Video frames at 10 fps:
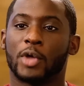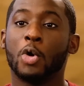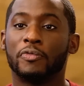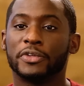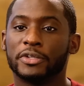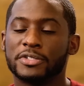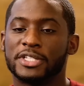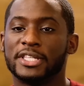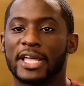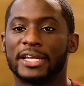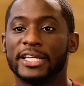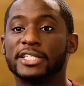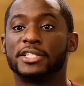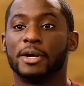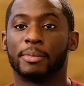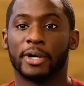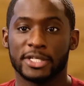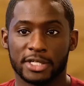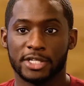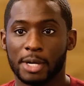Hopefully you'll see that each number
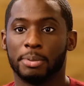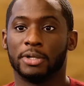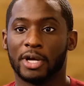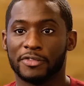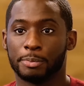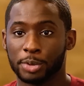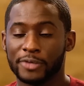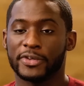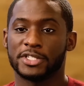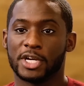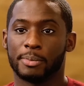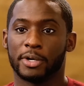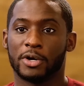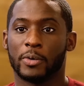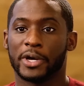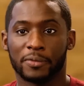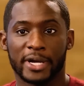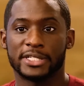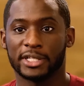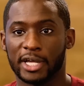is a double of the previous number going
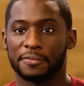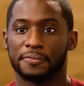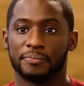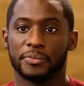right to left.